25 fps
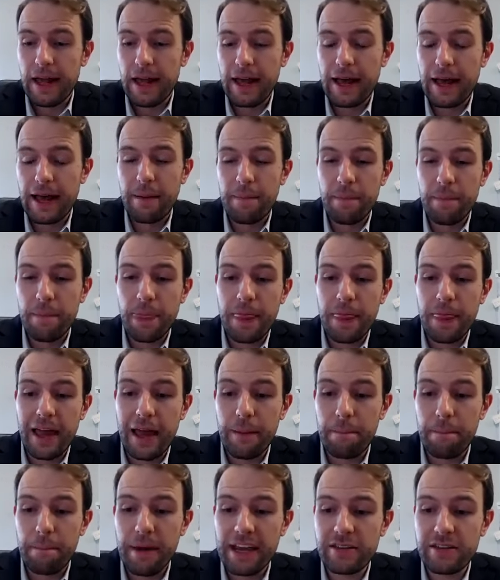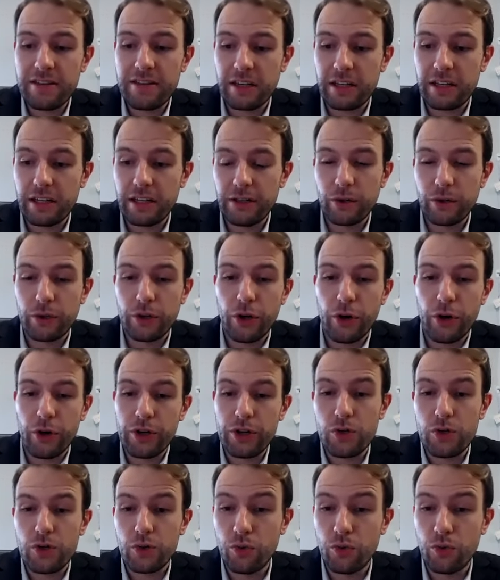And basically you're
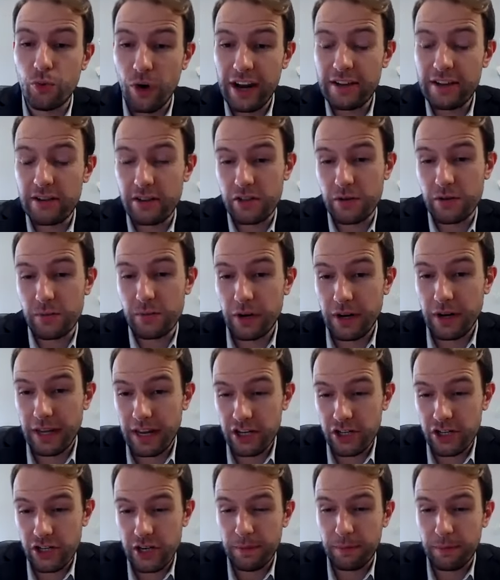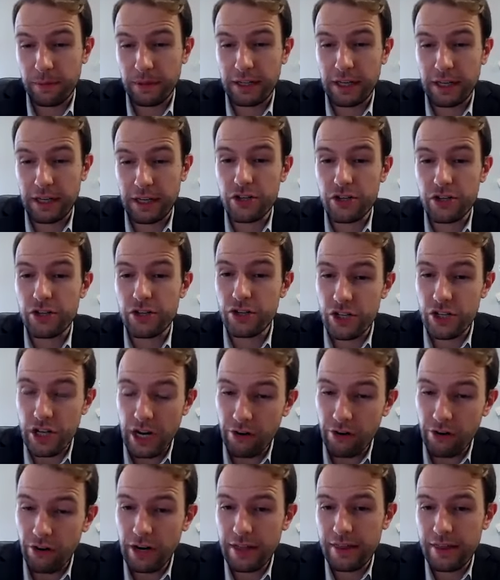going to raise a spoliation application.
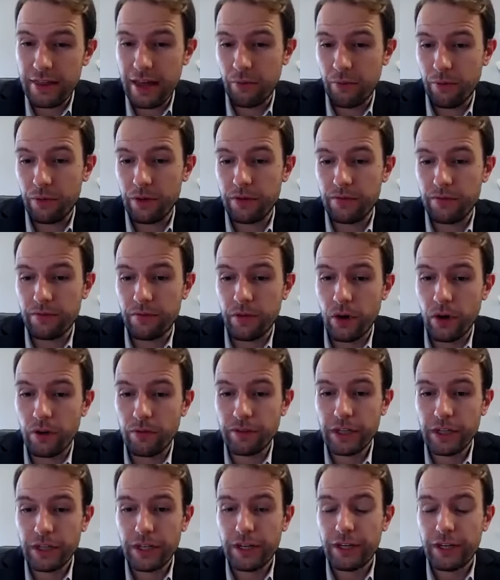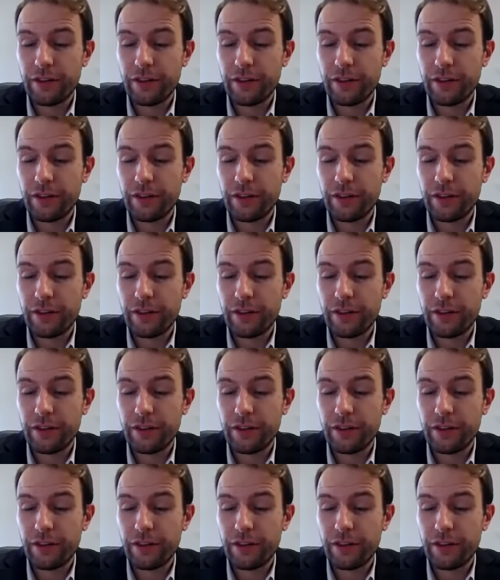Generally, that would involve